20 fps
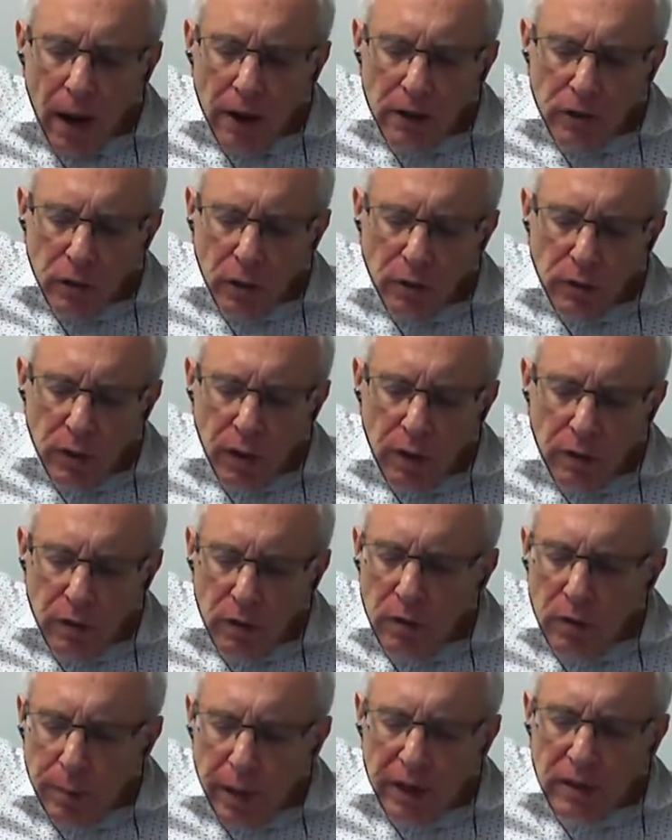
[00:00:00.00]
So
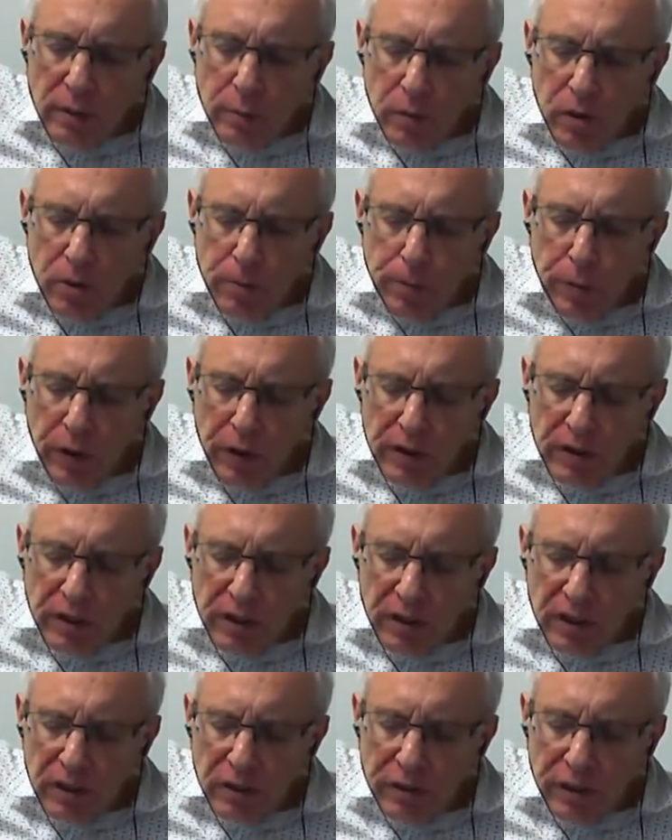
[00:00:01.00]
you make some good points
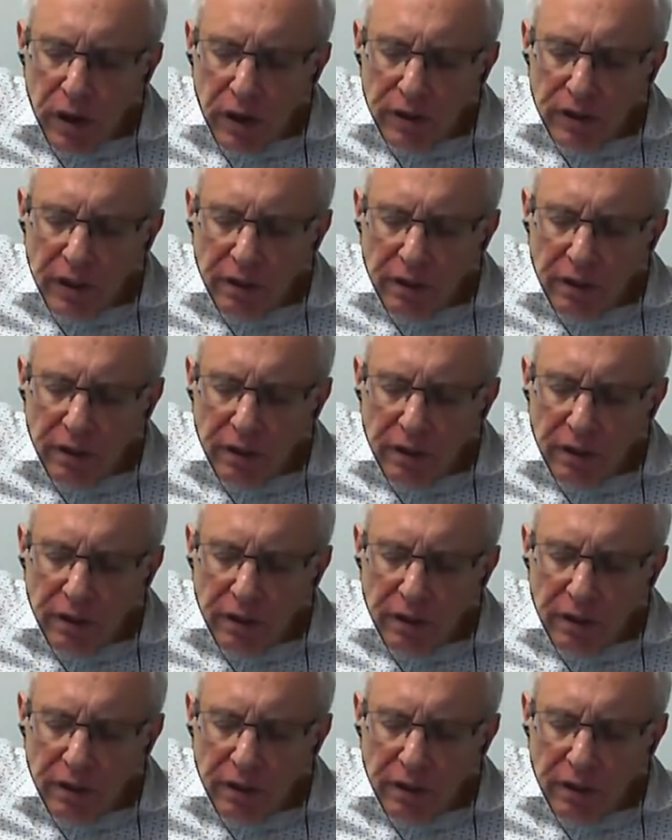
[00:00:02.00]
in this regard,